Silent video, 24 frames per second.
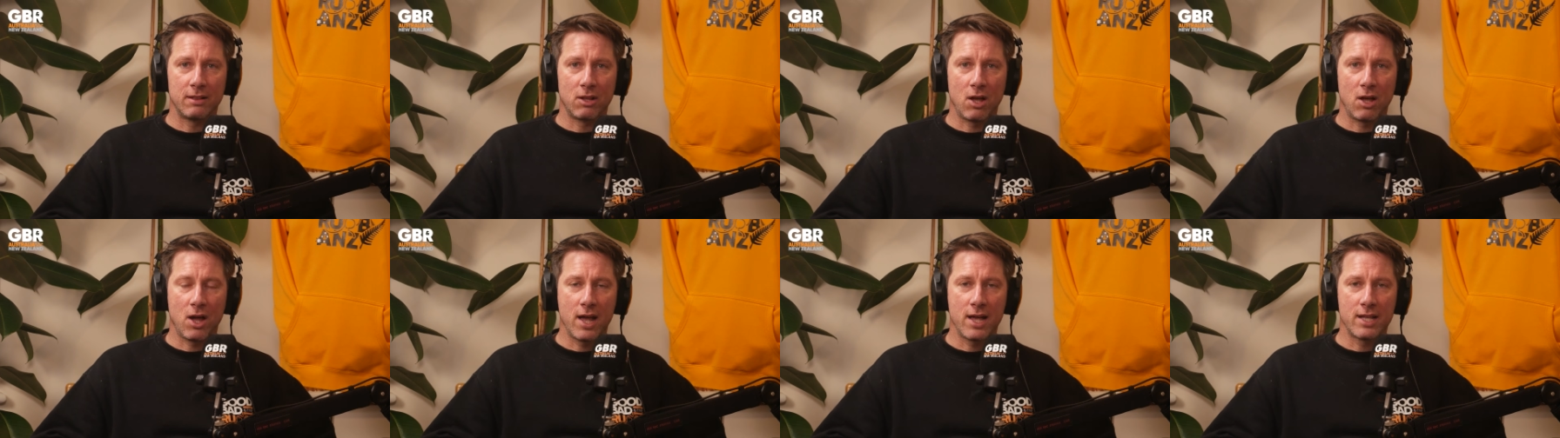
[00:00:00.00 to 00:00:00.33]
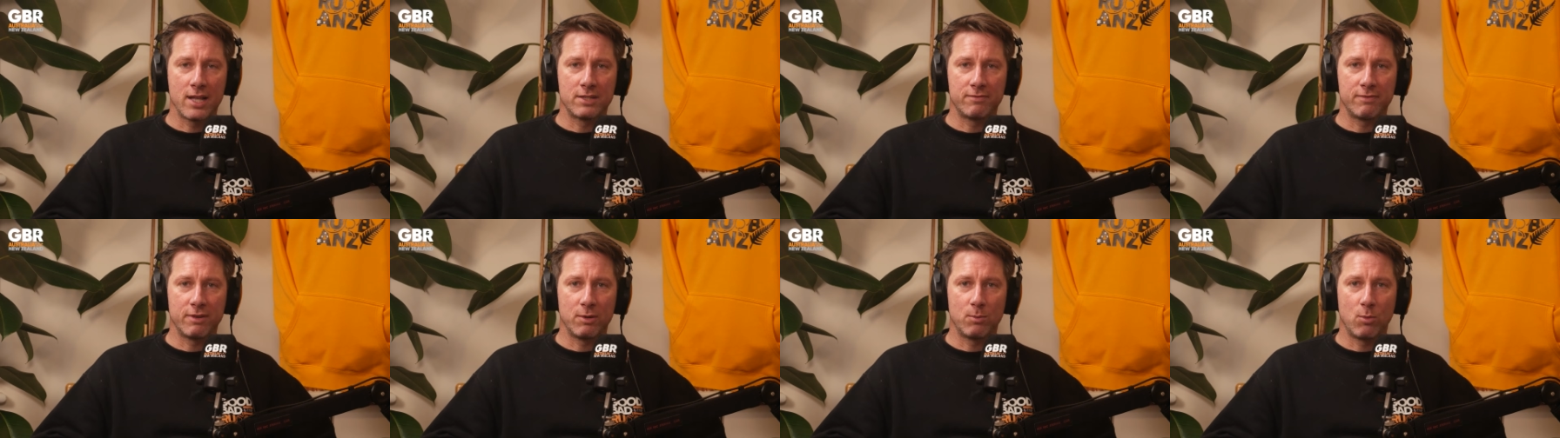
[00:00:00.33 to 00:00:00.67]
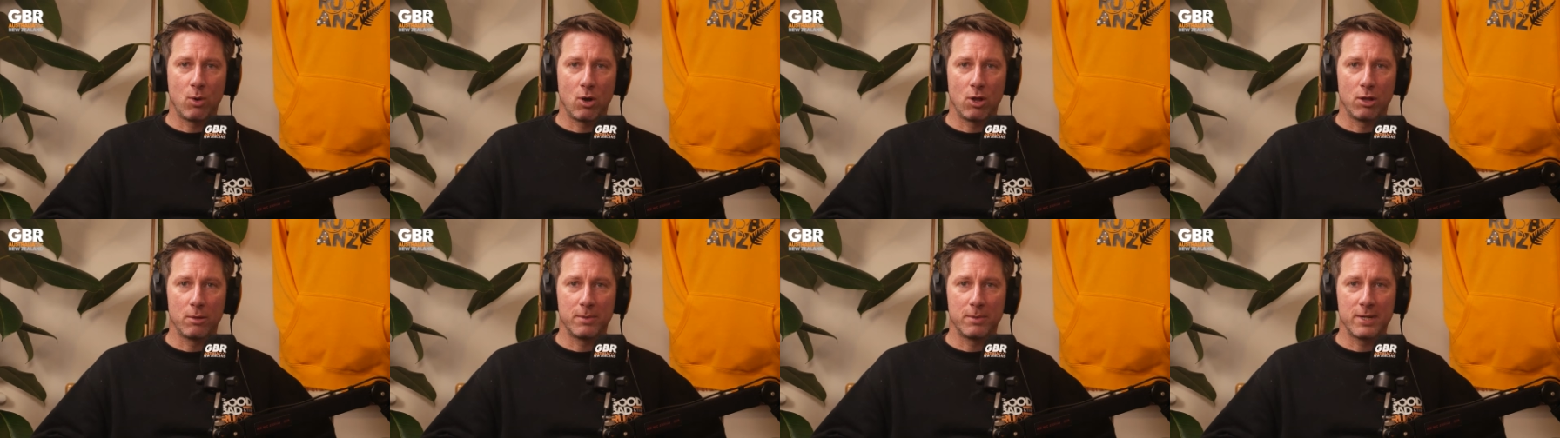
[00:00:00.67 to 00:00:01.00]
Lions v
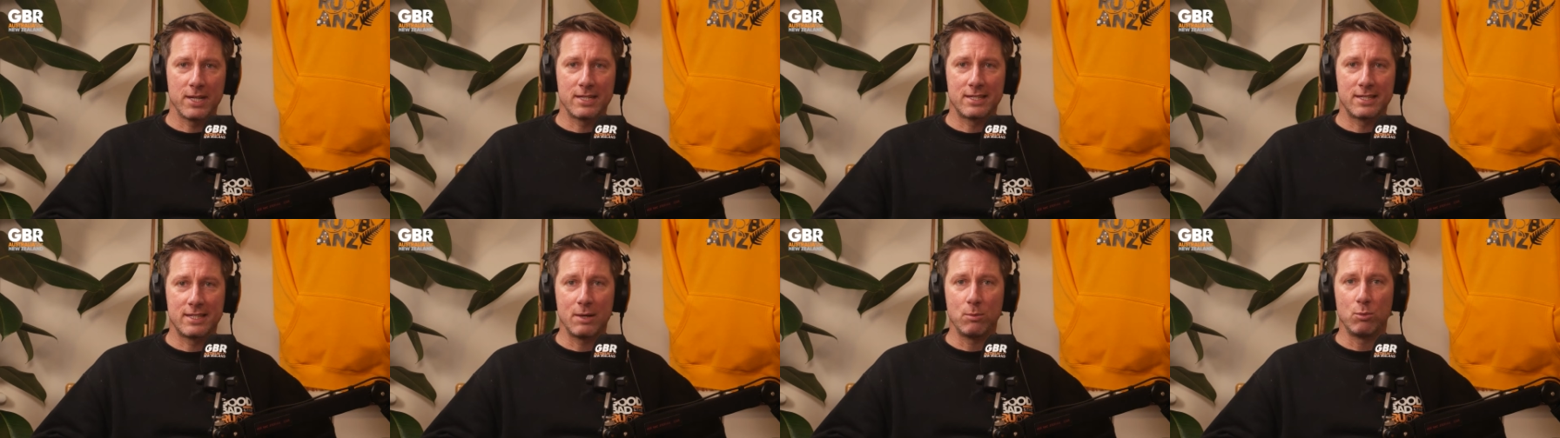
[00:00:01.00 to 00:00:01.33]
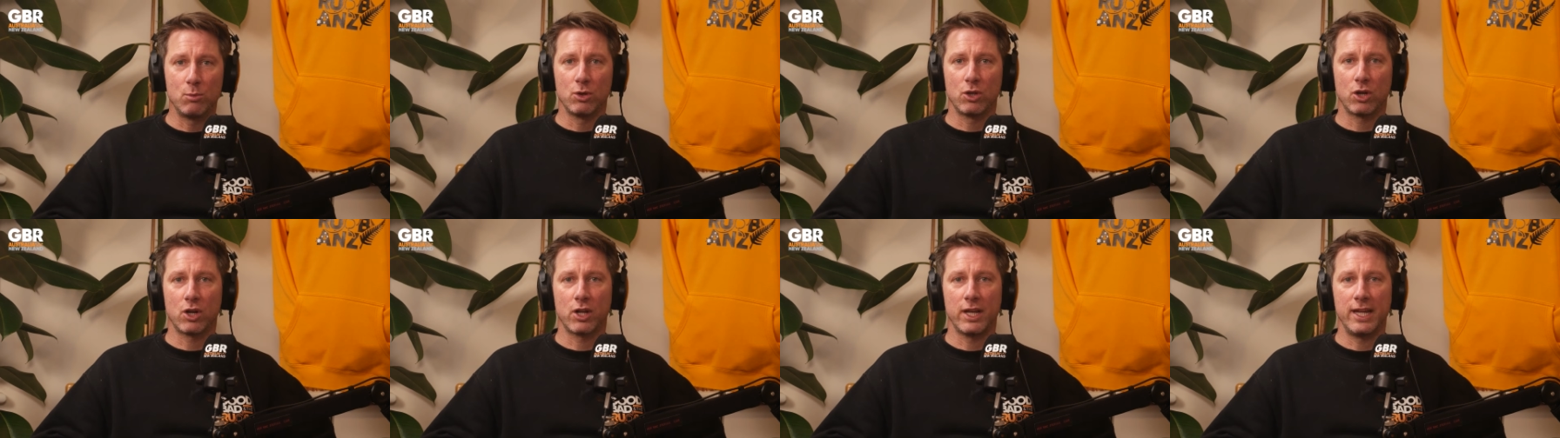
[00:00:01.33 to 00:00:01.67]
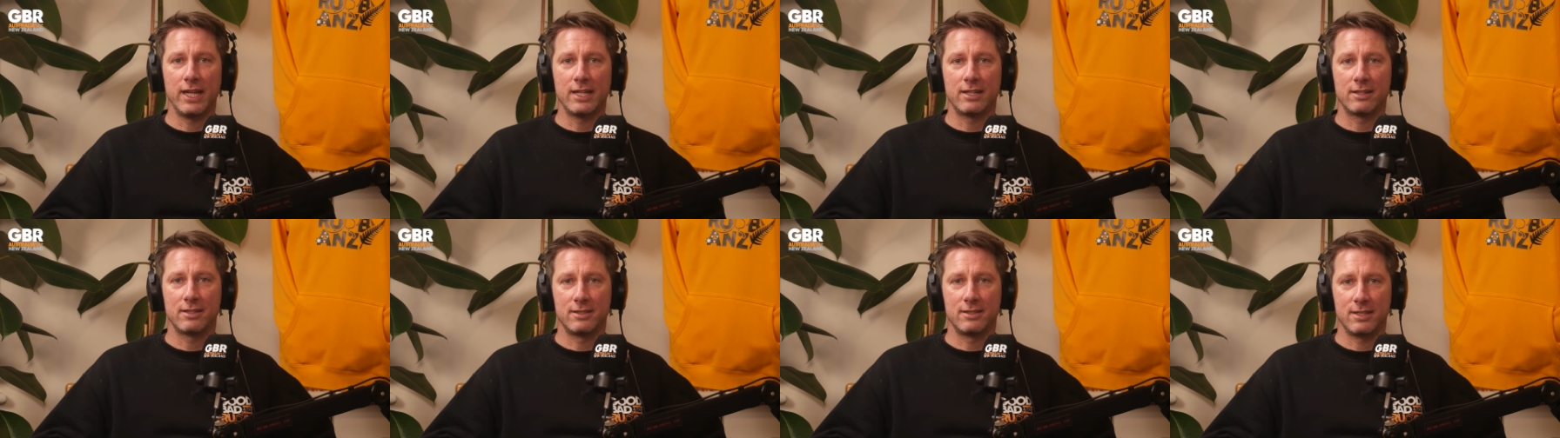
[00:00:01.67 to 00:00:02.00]
Wallabies, then we'll look
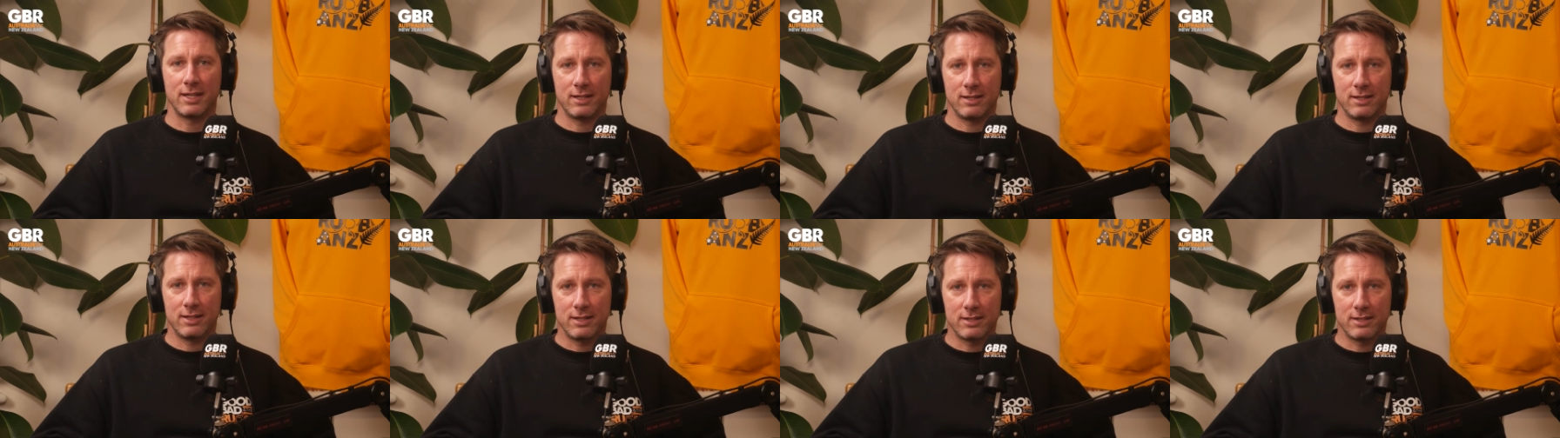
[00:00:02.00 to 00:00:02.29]
ahead to the second